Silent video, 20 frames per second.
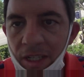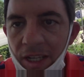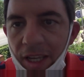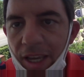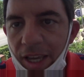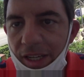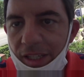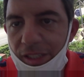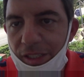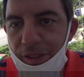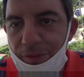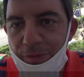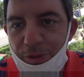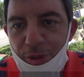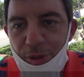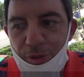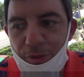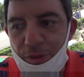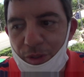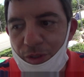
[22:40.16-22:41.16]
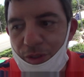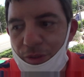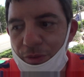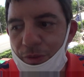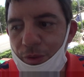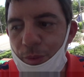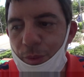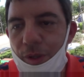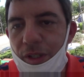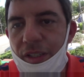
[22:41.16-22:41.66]
Had enough Universal
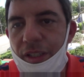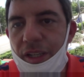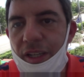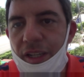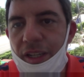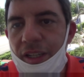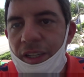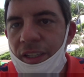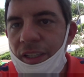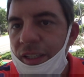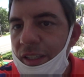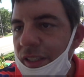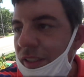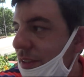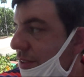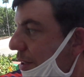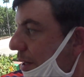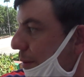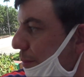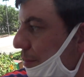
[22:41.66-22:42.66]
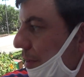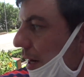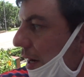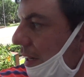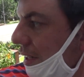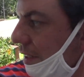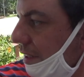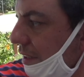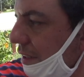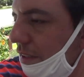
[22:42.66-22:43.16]
for one day, so I'm
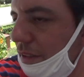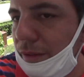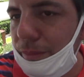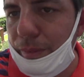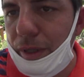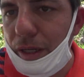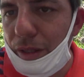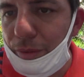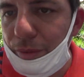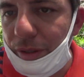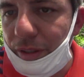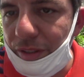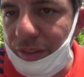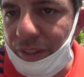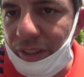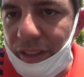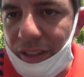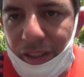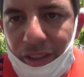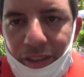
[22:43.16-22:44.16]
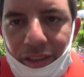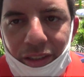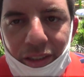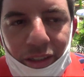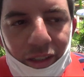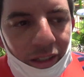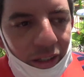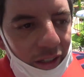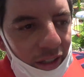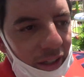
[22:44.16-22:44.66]
riding the little monorail thing.
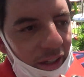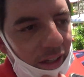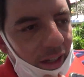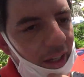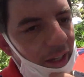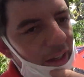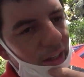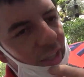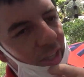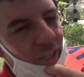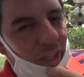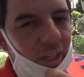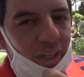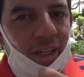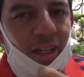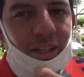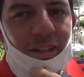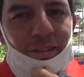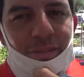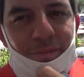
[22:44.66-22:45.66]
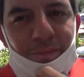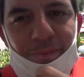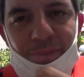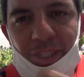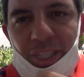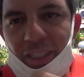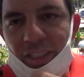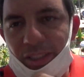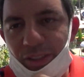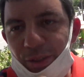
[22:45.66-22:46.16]
And
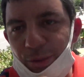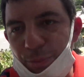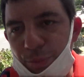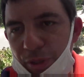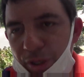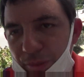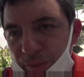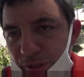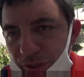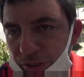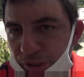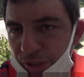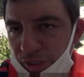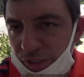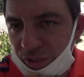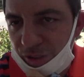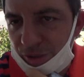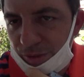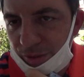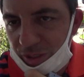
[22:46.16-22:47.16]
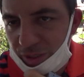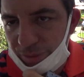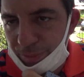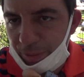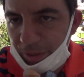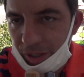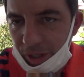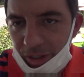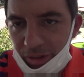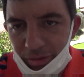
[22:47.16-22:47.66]
yeah, this will pretty much conclude this
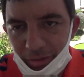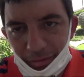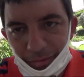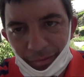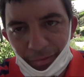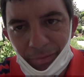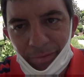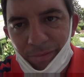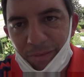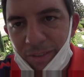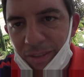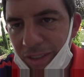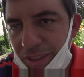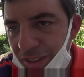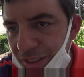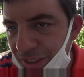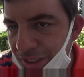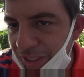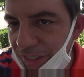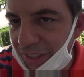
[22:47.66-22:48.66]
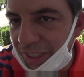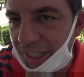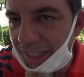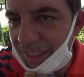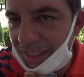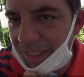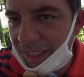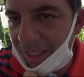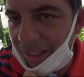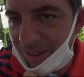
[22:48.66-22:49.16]
part. See you
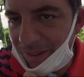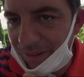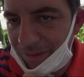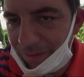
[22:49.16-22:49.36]
guys later.